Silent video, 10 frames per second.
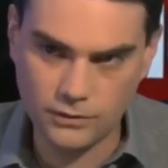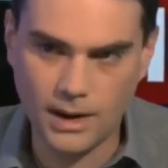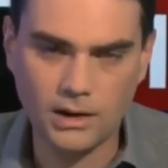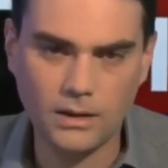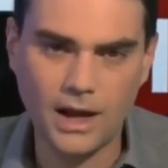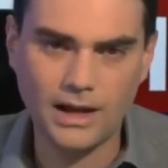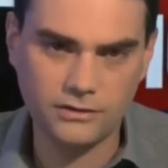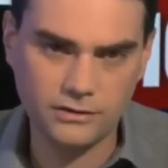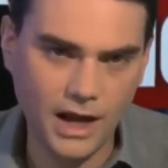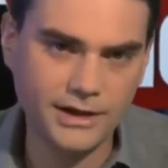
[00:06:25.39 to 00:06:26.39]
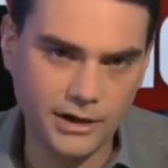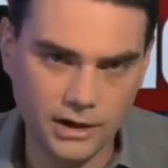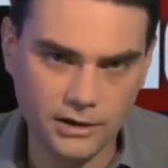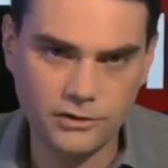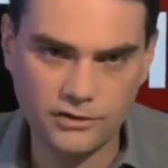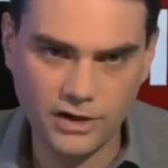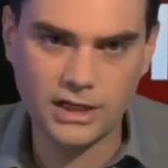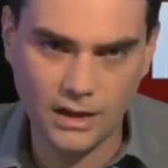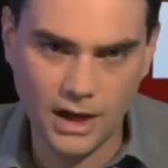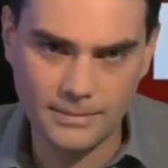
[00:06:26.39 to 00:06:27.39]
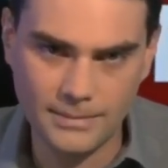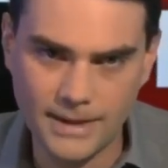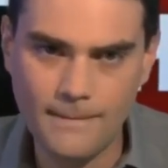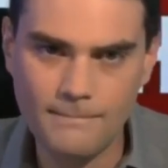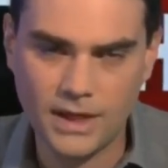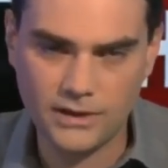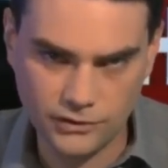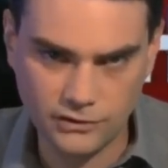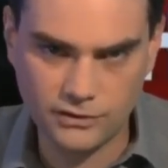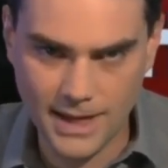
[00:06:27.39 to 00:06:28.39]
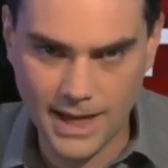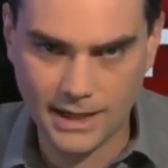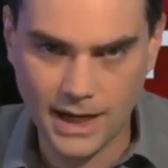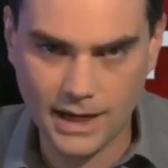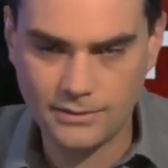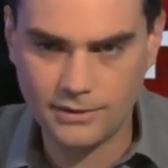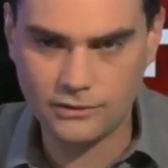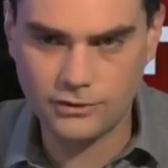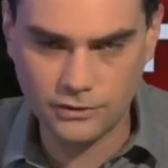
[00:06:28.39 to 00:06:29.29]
So Mark Elias lied to her. She said he lied to me, and she's the bad guy, right?